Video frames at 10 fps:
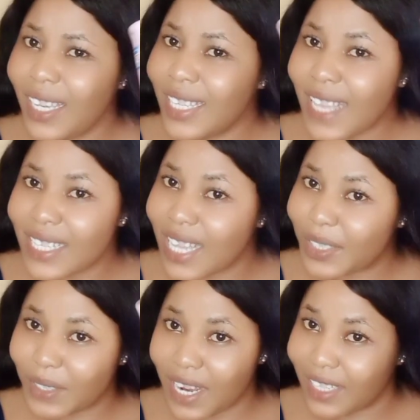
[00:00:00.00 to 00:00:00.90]
it has
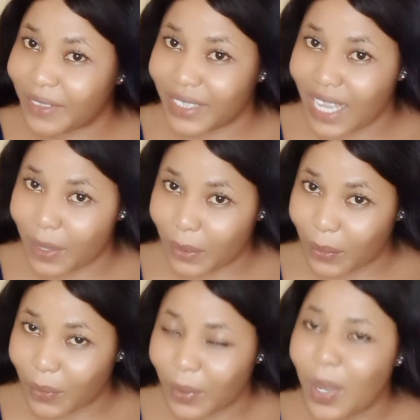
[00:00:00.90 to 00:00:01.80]
natural ingredients
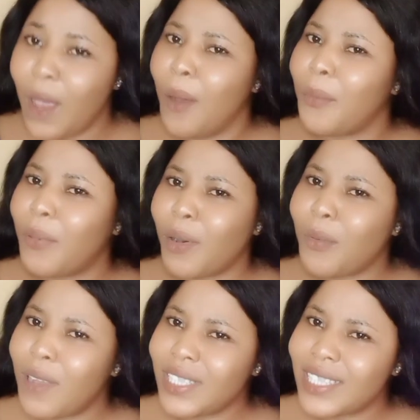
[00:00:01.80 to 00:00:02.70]
too. But
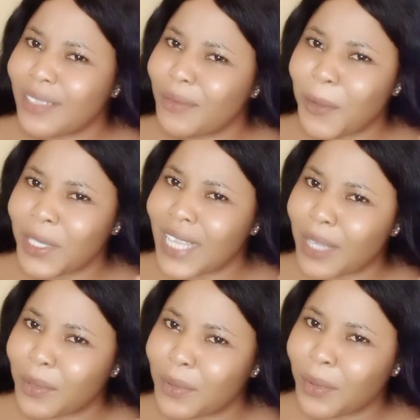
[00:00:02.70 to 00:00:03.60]
what
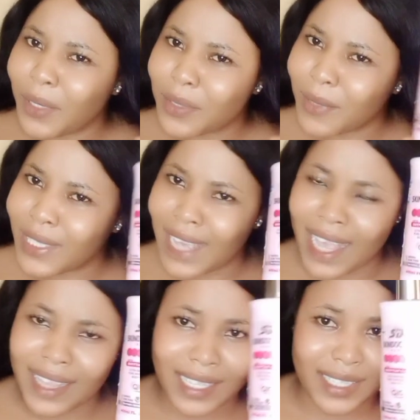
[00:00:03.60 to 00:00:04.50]
I don't know is what they
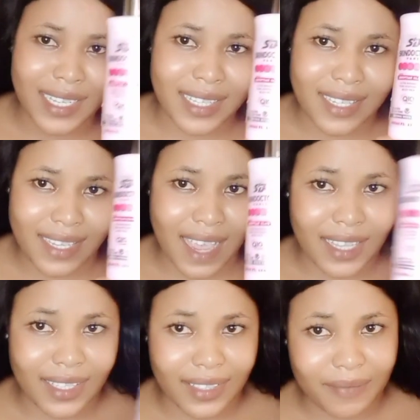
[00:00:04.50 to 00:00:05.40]
added
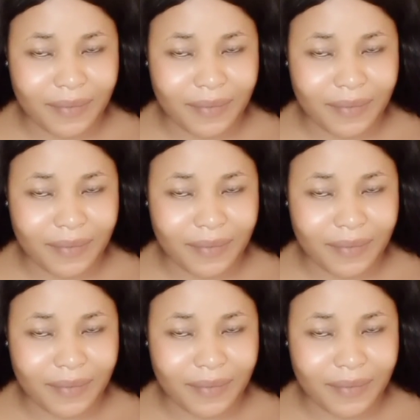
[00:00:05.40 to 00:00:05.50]
inside.